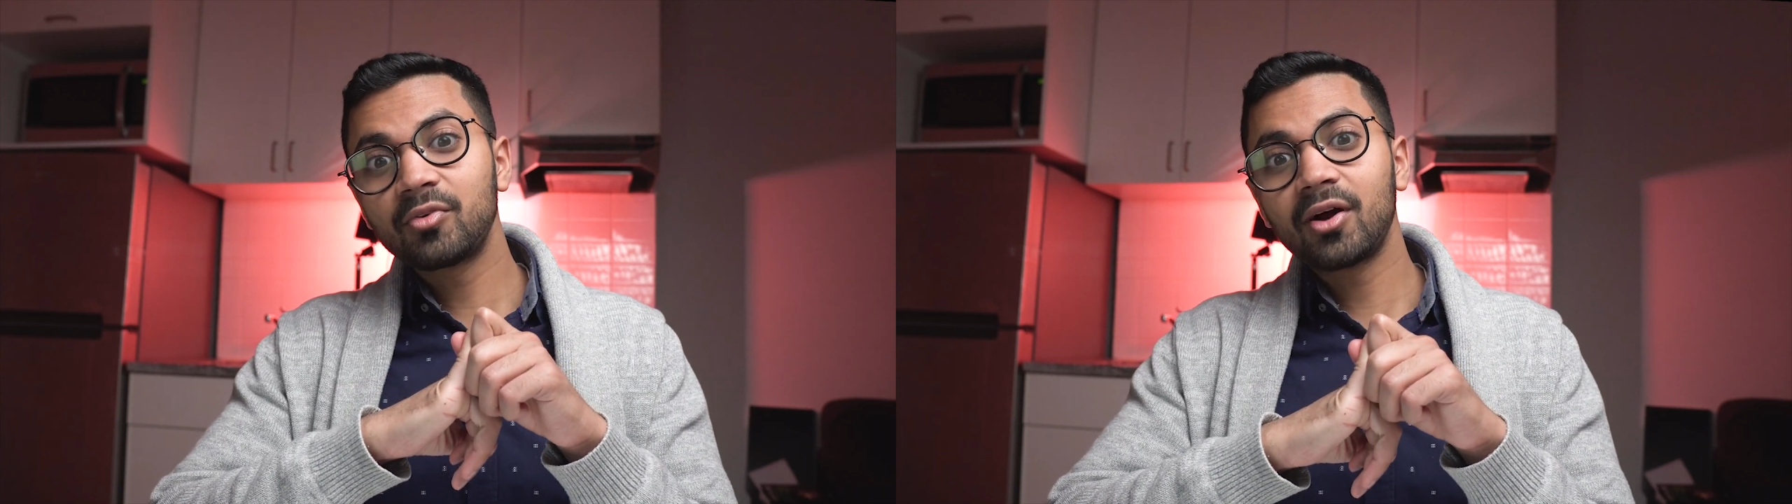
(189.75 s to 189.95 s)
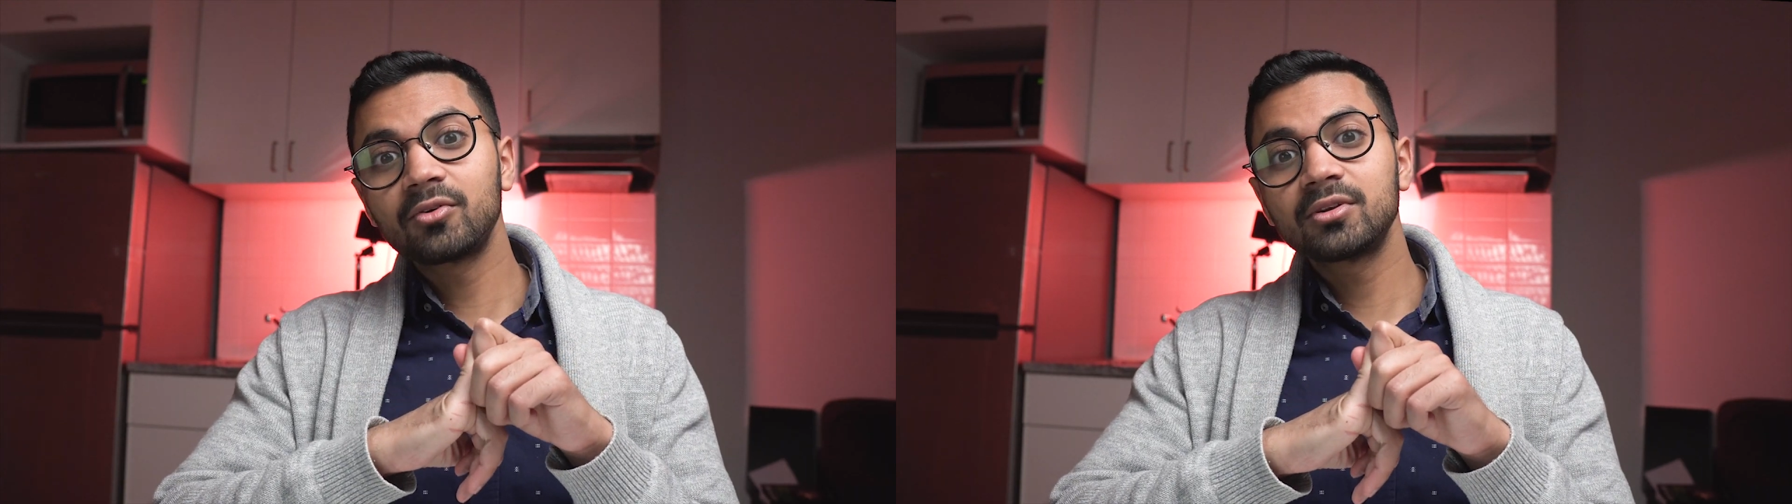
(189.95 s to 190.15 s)

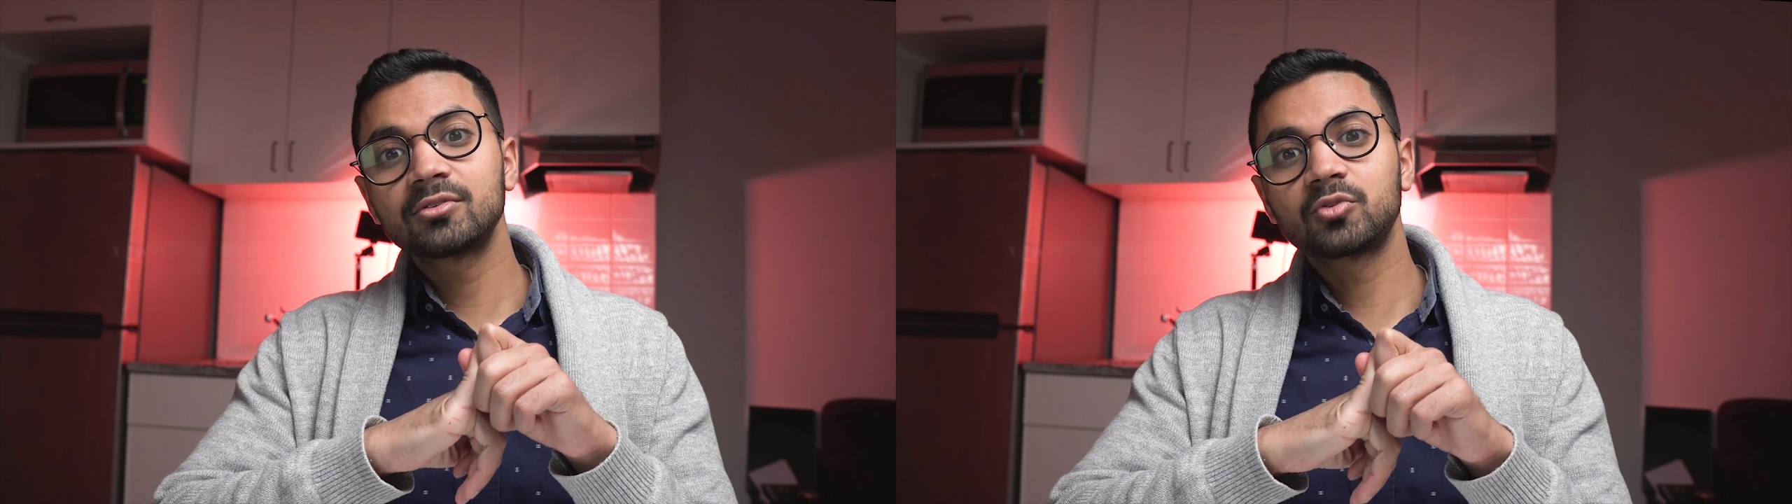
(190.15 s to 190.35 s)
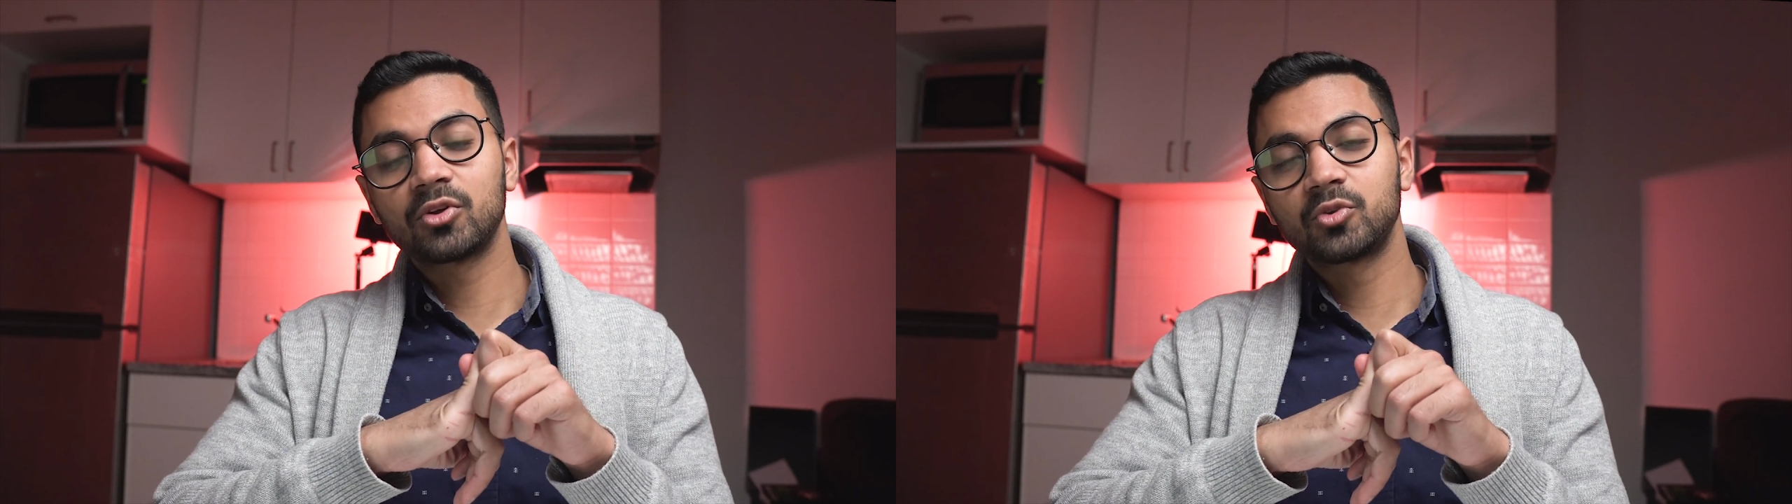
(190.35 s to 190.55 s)
found
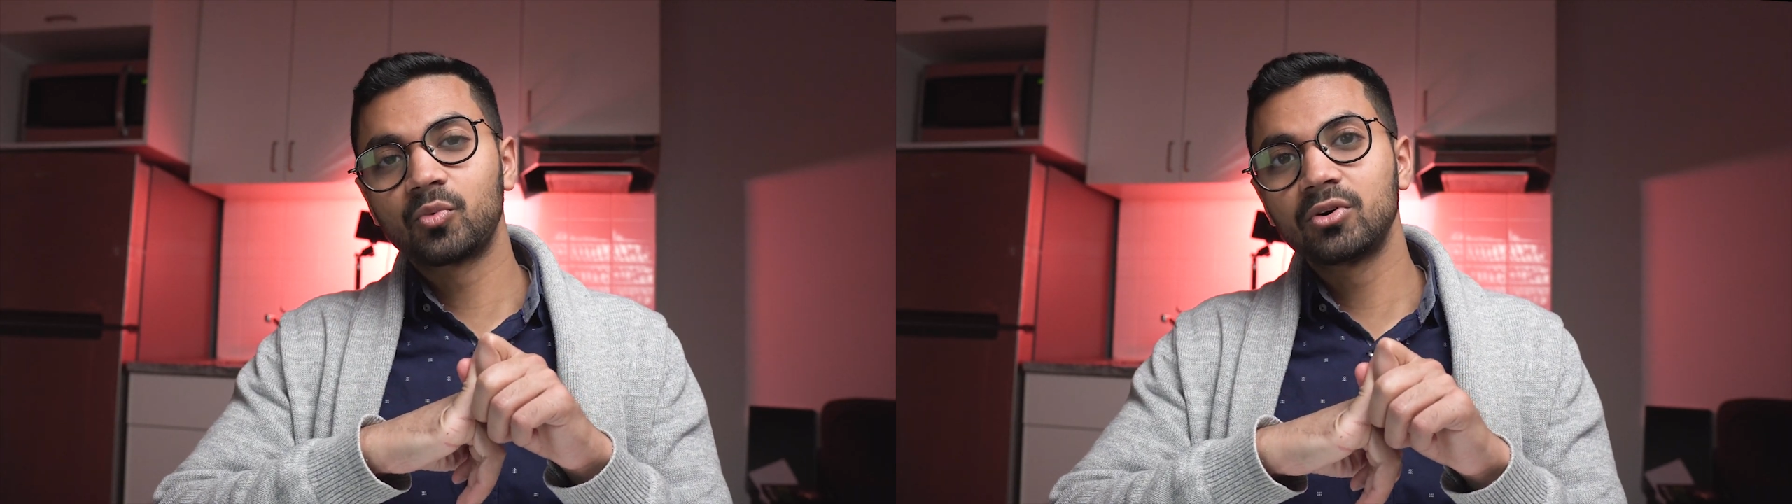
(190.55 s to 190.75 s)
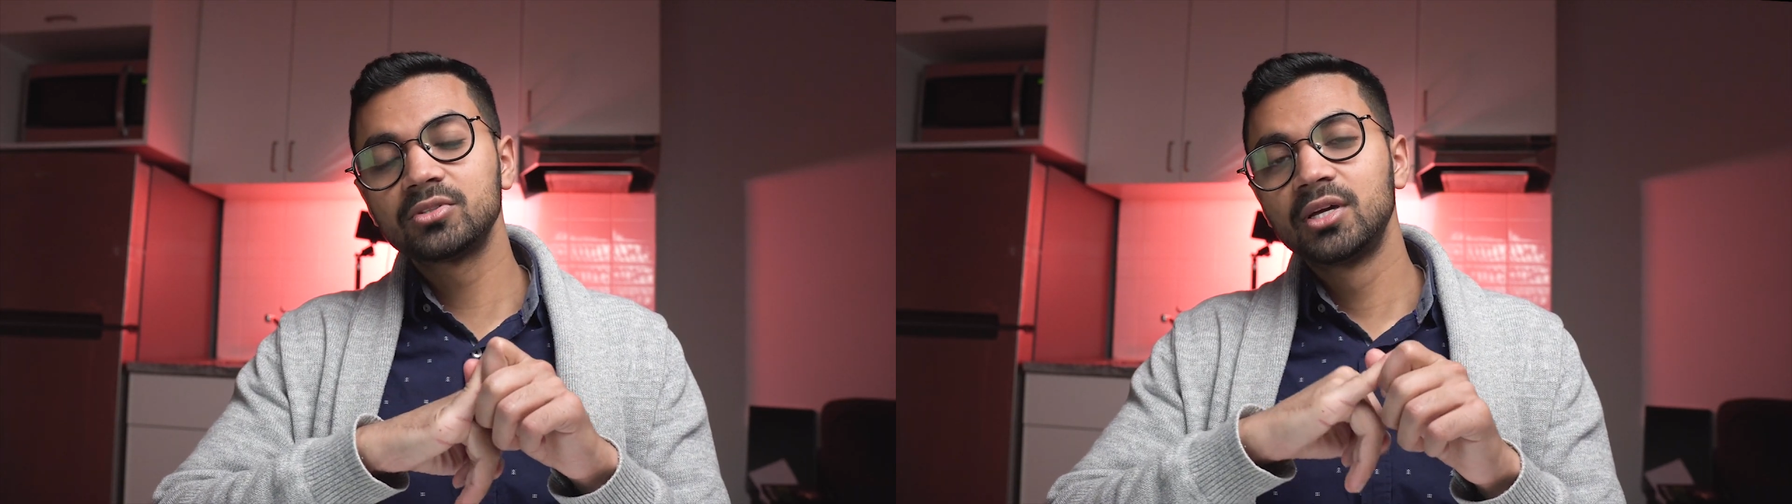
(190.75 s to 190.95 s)
throughout the
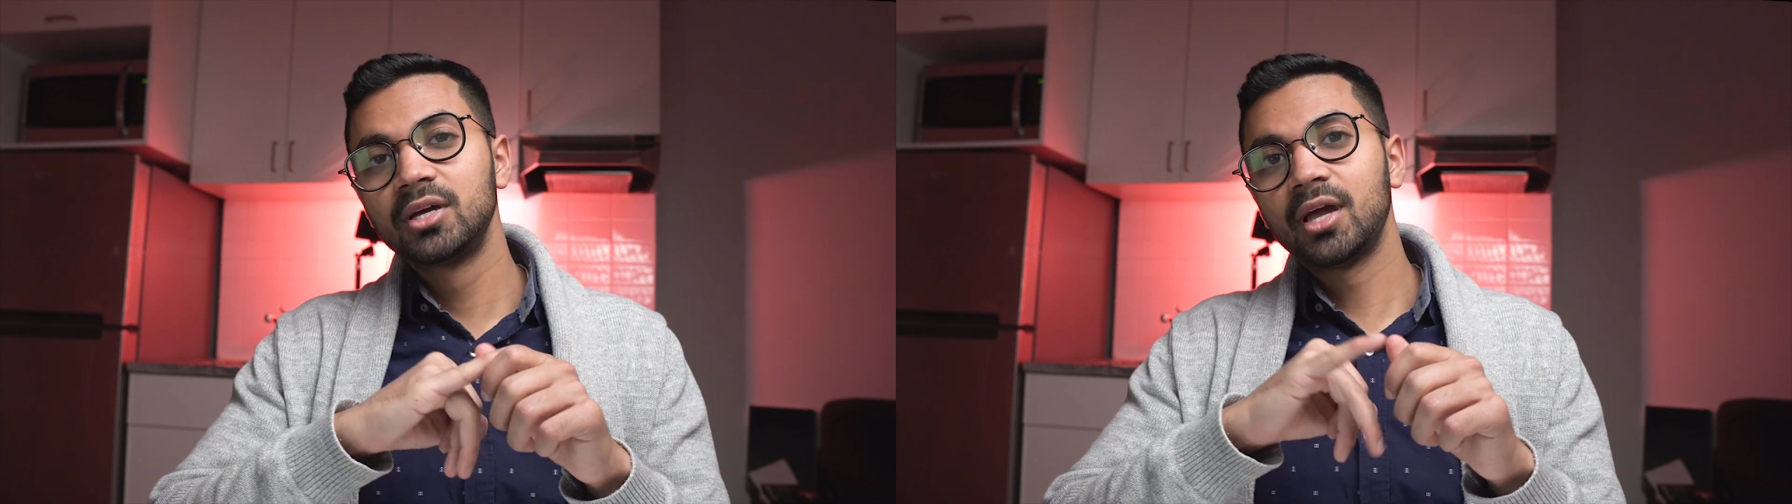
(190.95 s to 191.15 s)
world